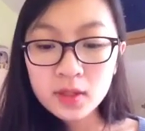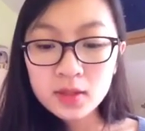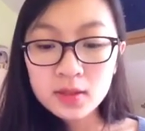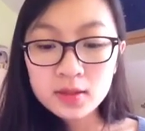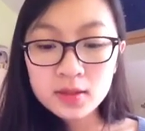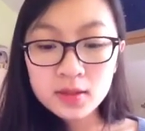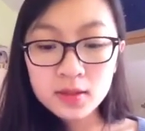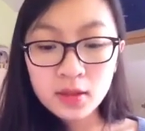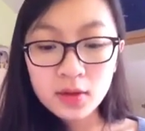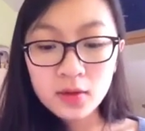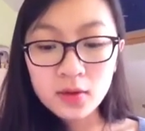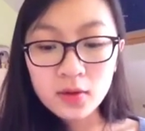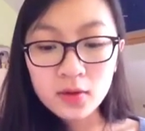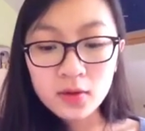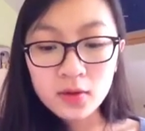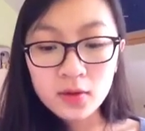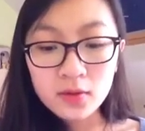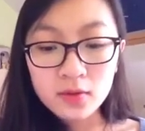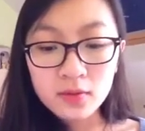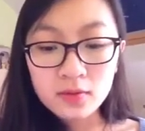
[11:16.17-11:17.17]

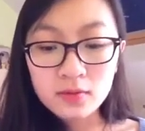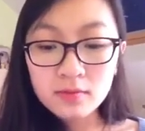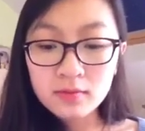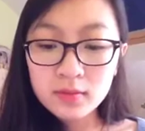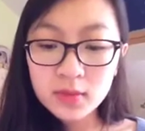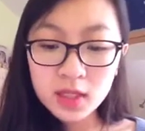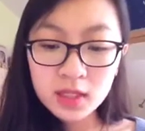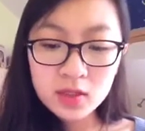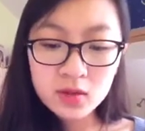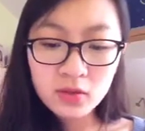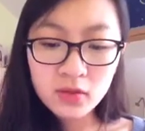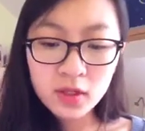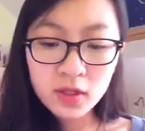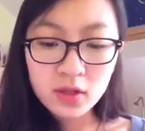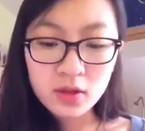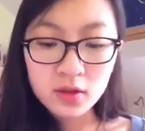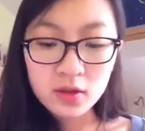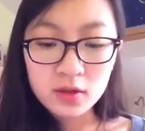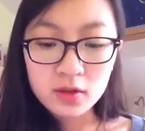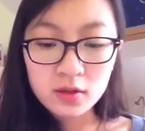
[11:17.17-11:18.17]
So that's a really
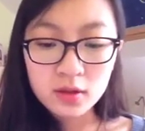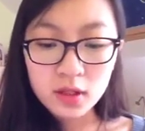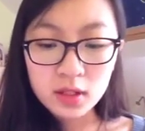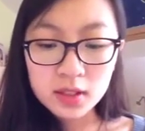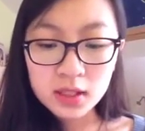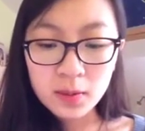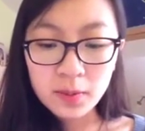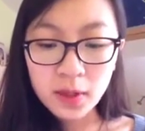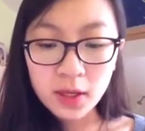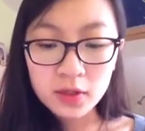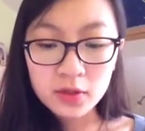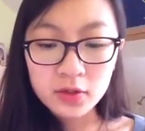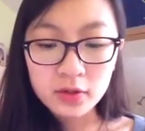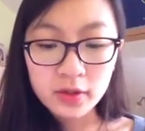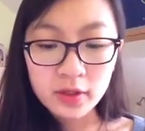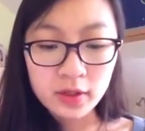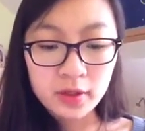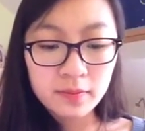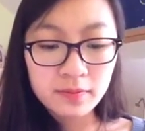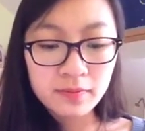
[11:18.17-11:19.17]
good tip
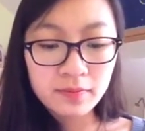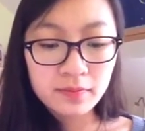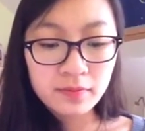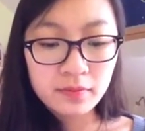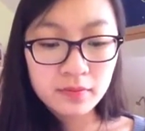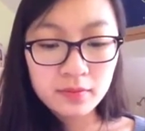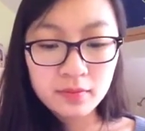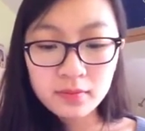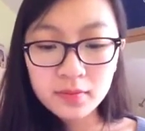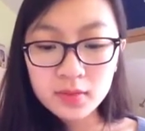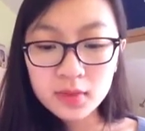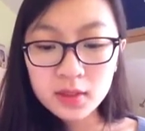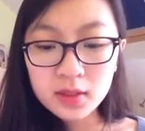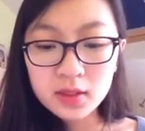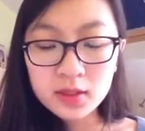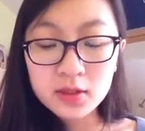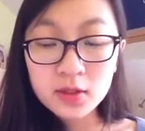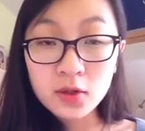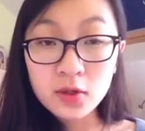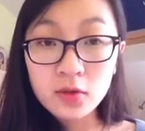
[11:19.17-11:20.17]
actually.
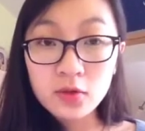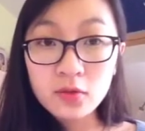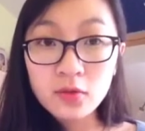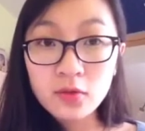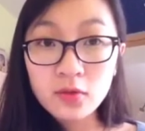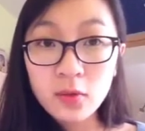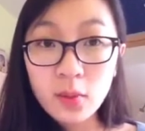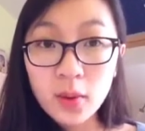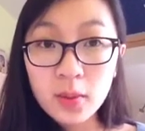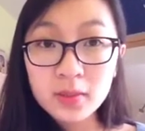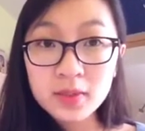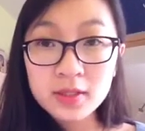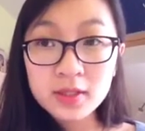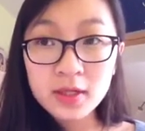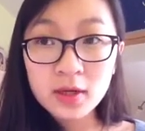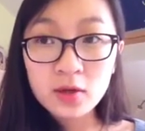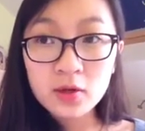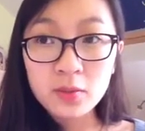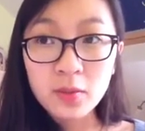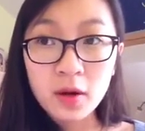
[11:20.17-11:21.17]
So remember to
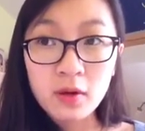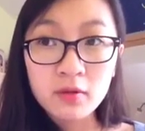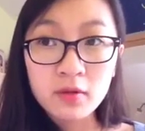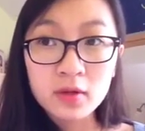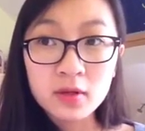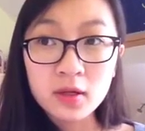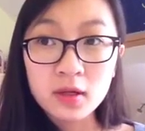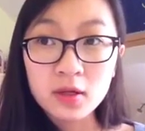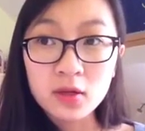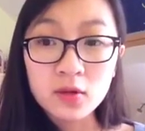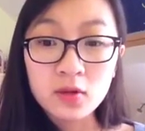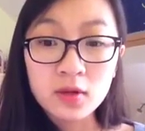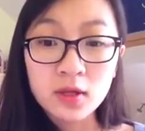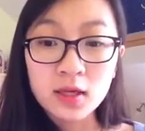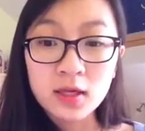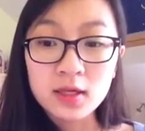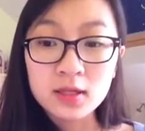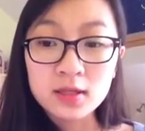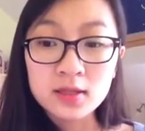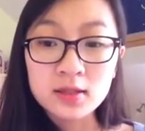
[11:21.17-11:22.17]
tell them everything you
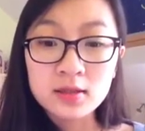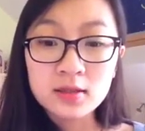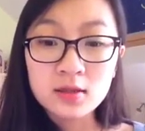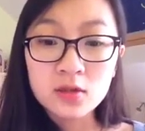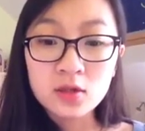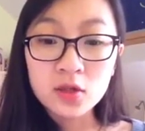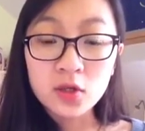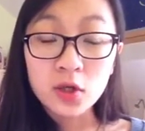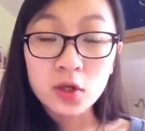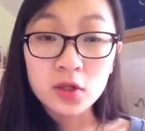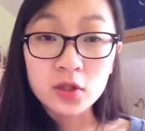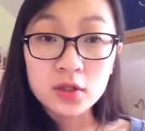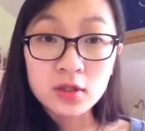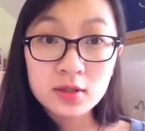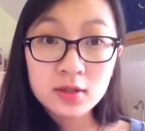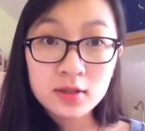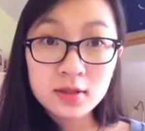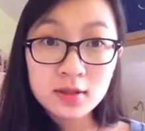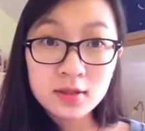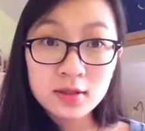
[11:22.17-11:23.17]
think is good
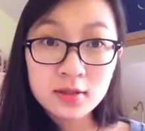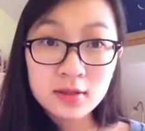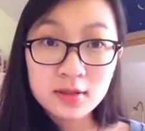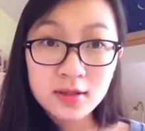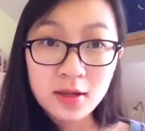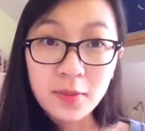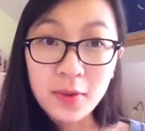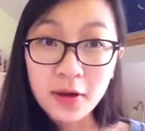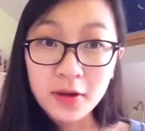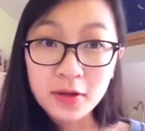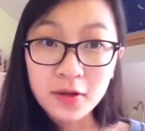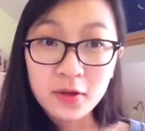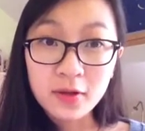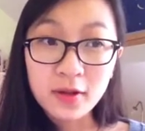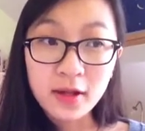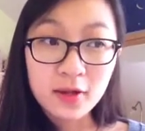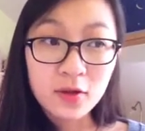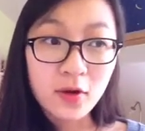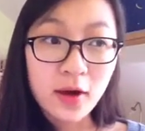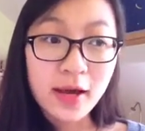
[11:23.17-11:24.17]
about you,
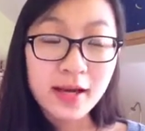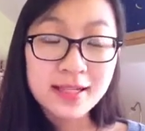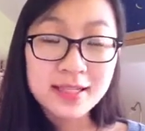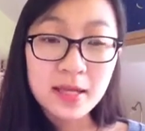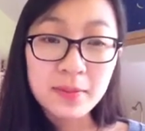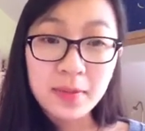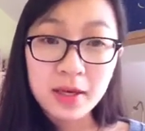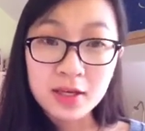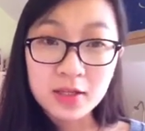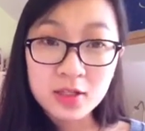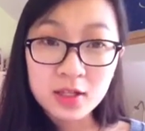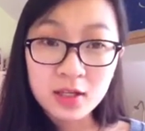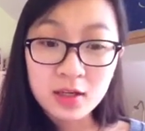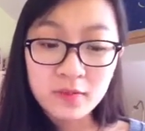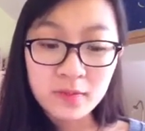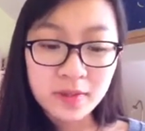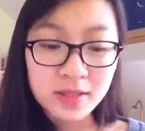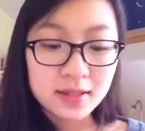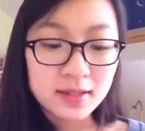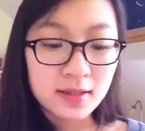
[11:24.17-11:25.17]
like your academic
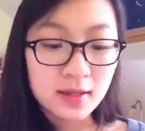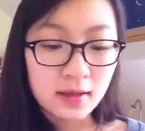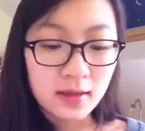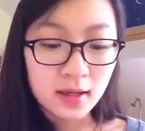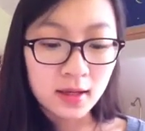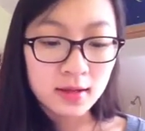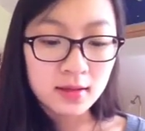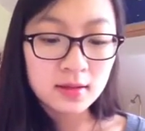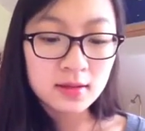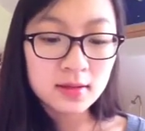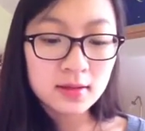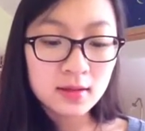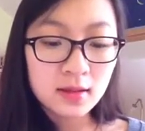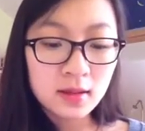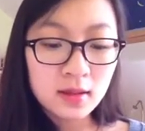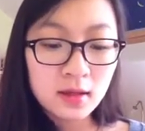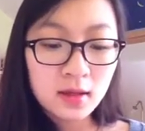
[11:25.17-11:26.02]
achievements and things.